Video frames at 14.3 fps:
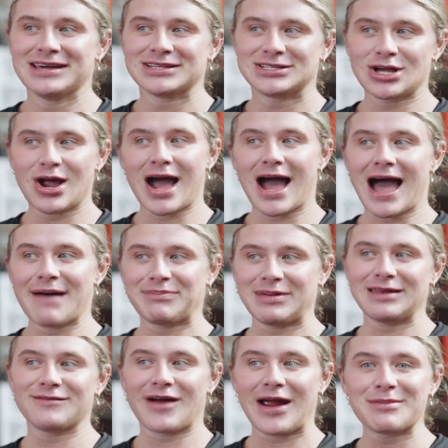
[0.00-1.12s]
So I've
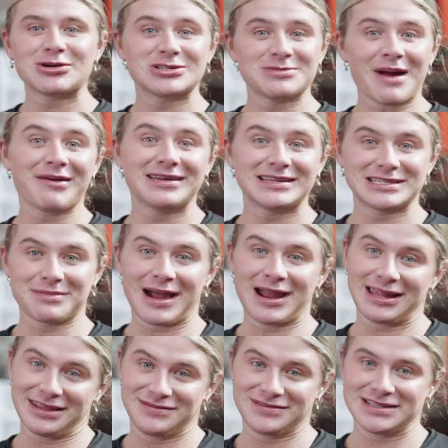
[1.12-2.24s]
been very much married to
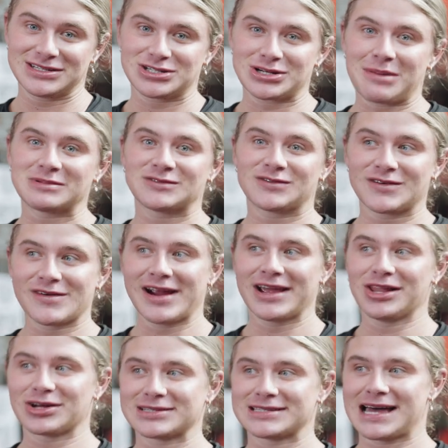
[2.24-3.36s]
my lifting straps for a very
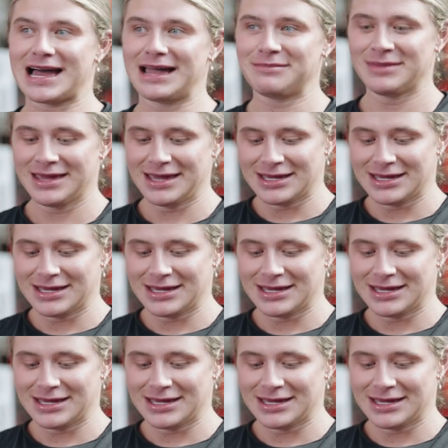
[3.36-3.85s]
long time.